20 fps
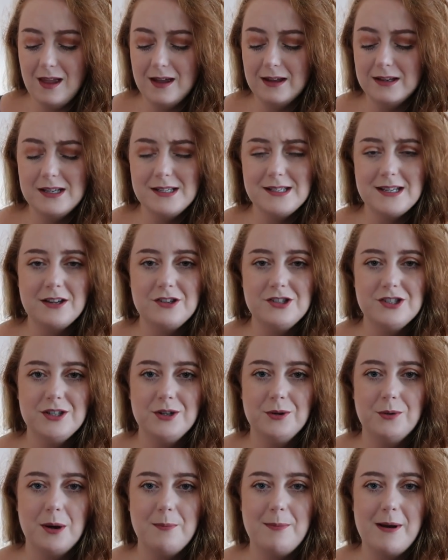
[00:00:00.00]
and it tells
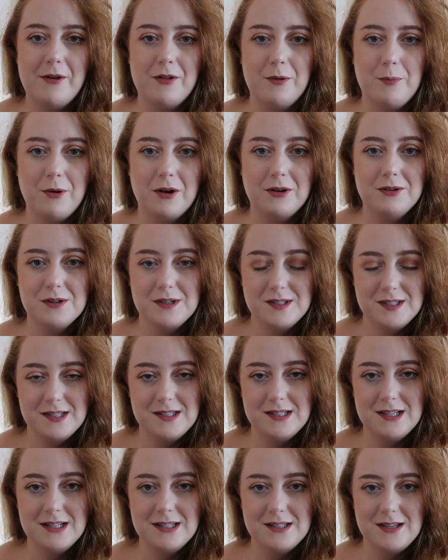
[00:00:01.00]
you about the products
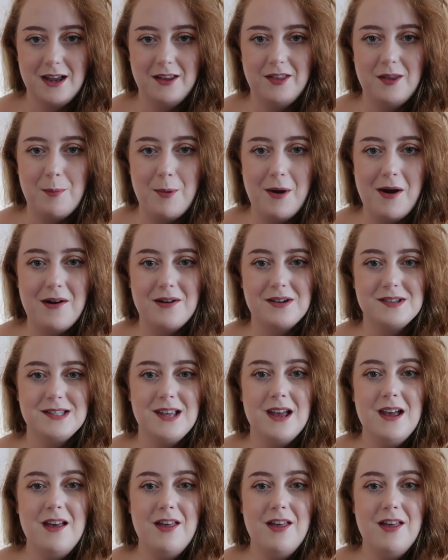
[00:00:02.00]
that's inside the box,